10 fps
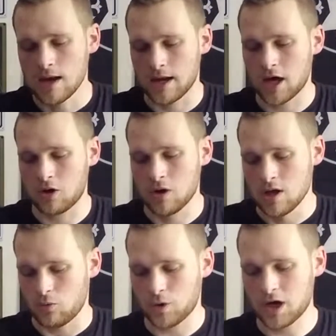Now,
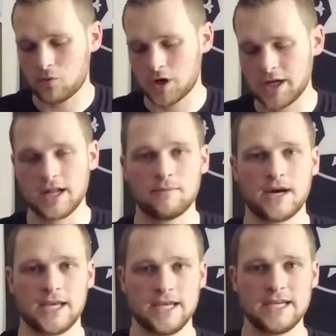what I wanted in
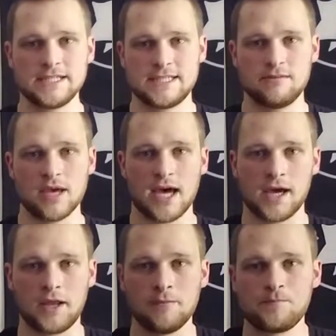my EDC
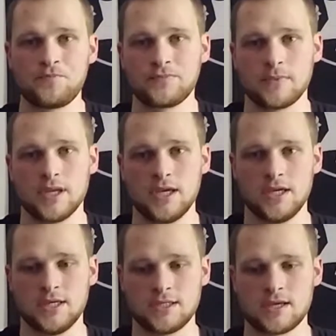bag
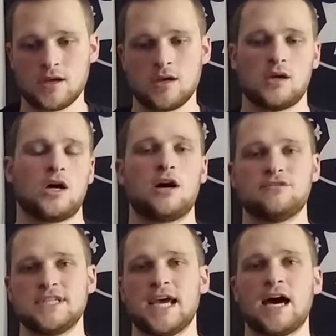is
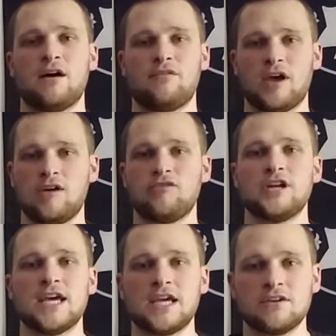obviously have
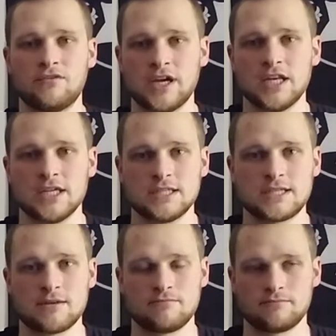everyday
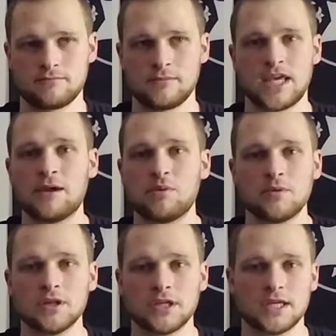convenience
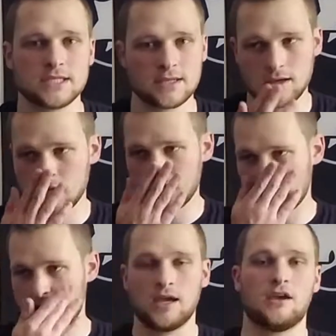capabilities.
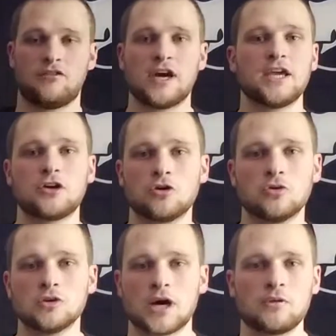If I get
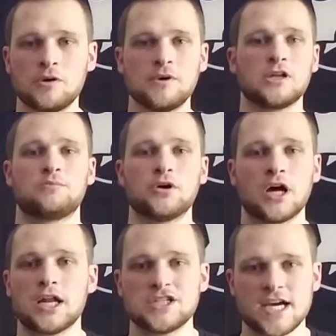cold, I want to be able to put
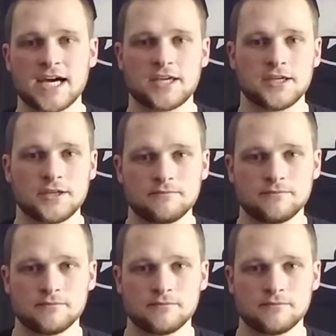on a jacket.